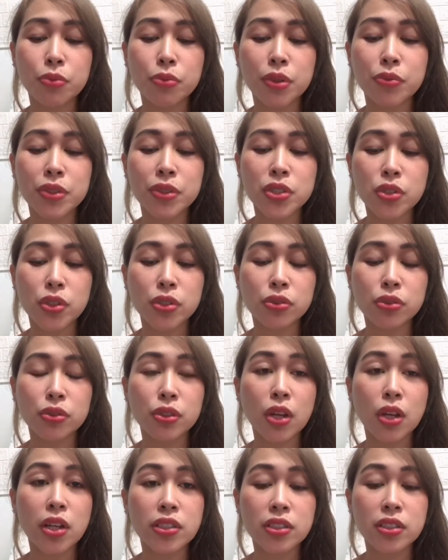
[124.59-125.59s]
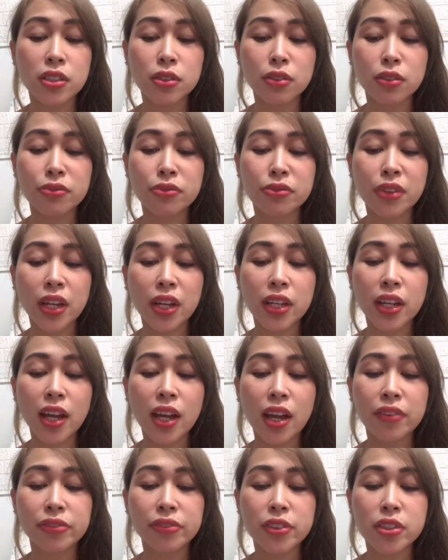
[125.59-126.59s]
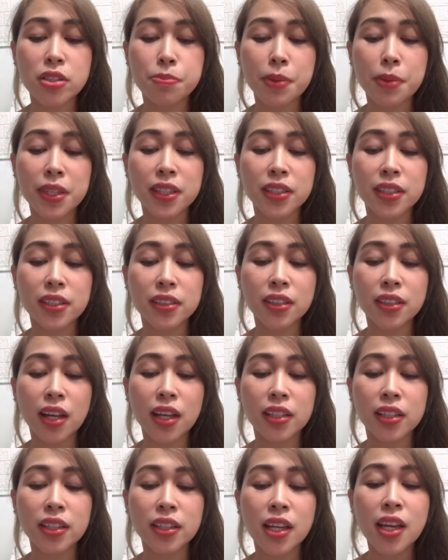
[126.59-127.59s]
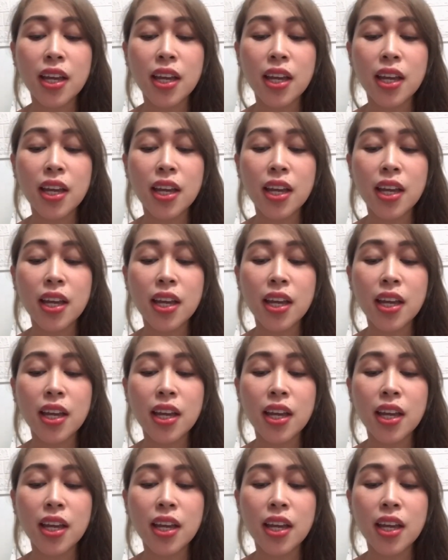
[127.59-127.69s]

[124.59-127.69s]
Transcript: will return to London on Friday after spending the night